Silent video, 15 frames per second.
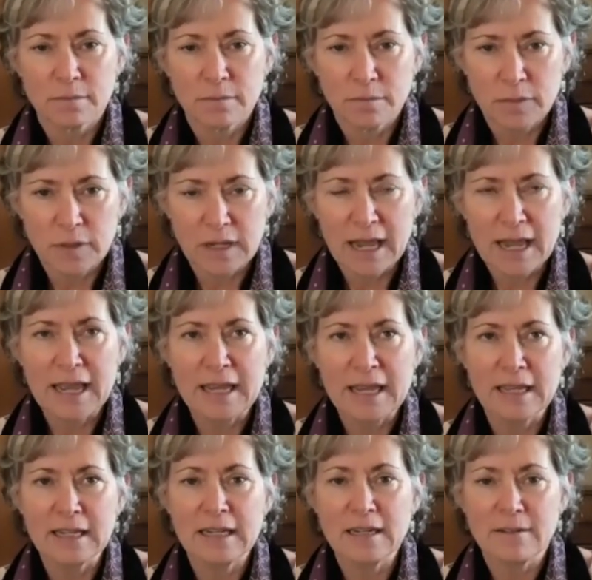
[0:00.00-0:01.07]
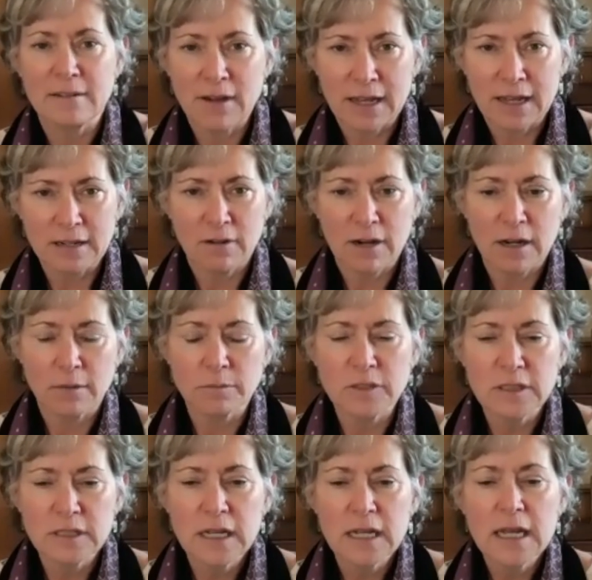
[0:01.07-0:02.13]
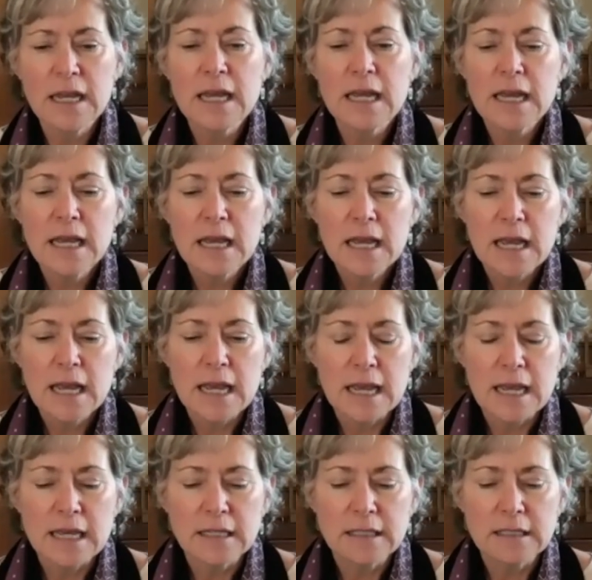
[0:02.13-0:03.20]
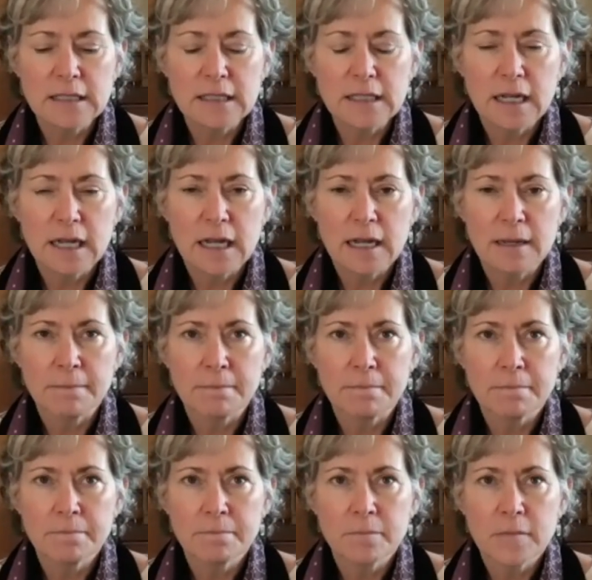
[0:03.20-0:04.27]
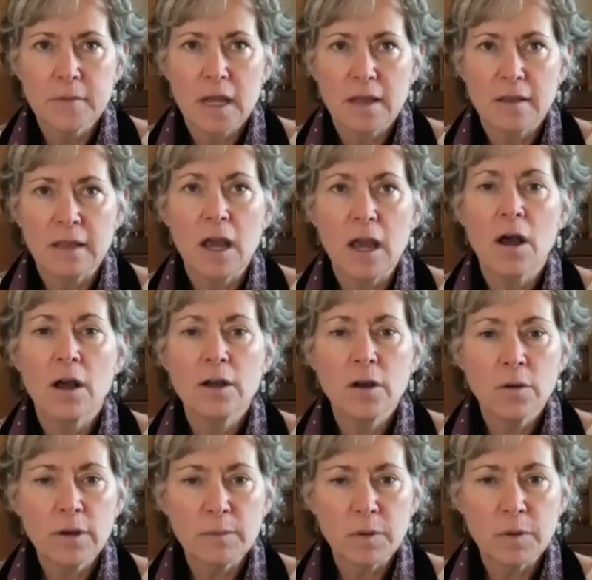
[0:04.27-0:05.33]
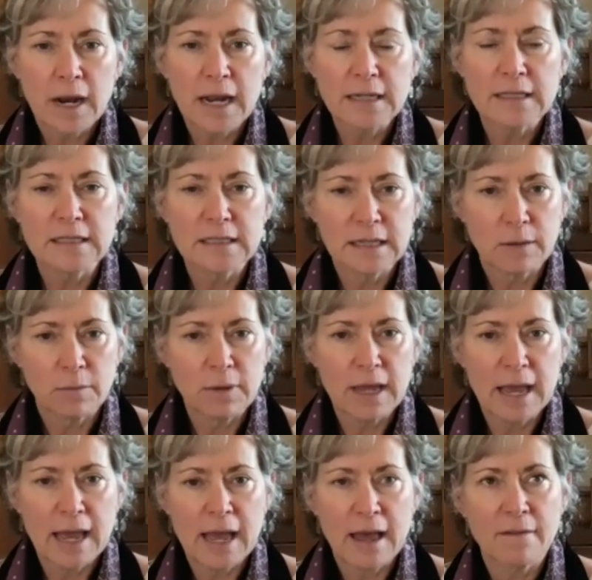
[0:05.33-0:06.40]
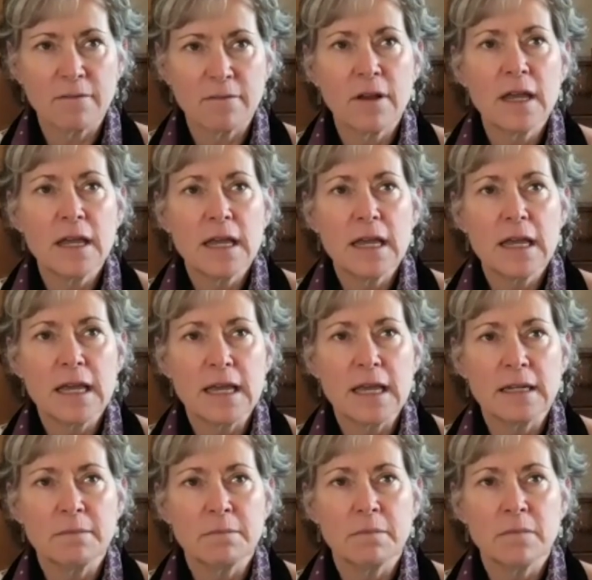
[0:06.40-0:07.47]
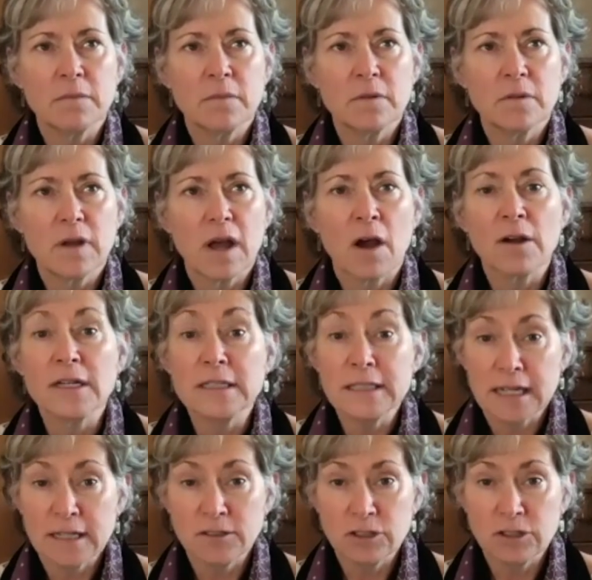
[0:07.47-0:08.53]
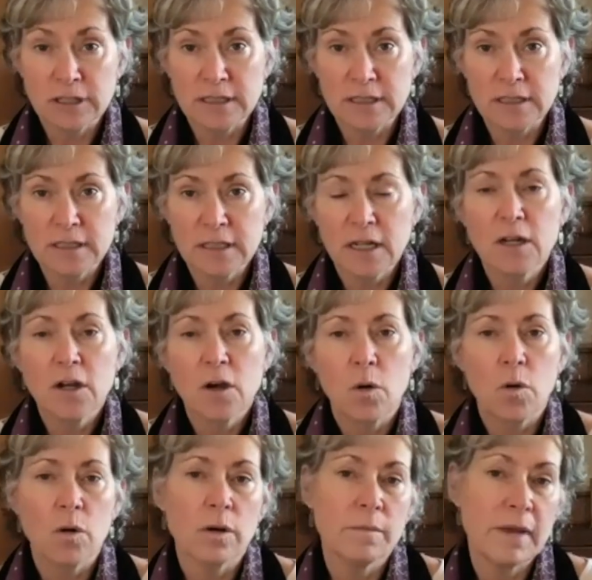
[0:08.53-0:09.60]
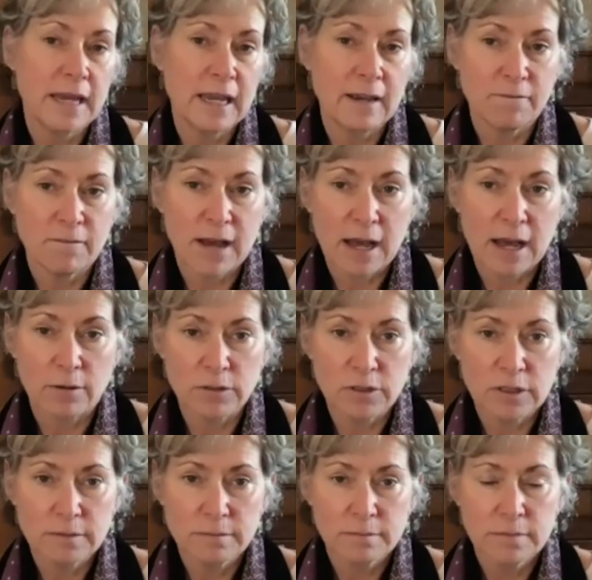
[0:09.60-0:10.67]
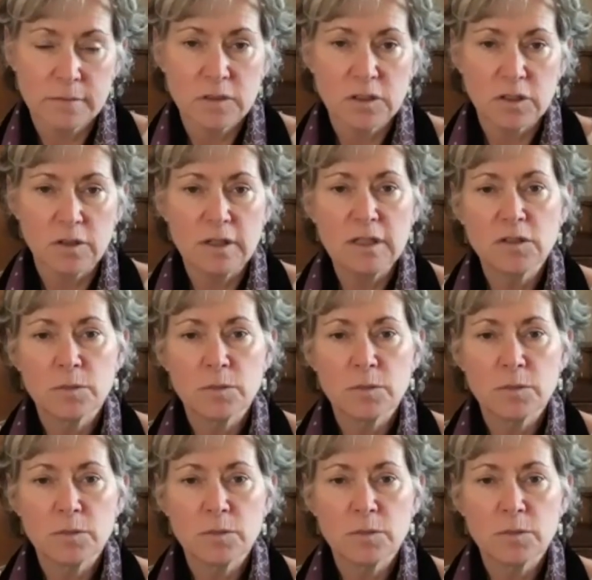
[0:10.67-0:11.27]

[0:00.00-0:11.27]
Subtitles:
play in the divine realms is the ongoing practice that we have in our intentions, or making vows. So these are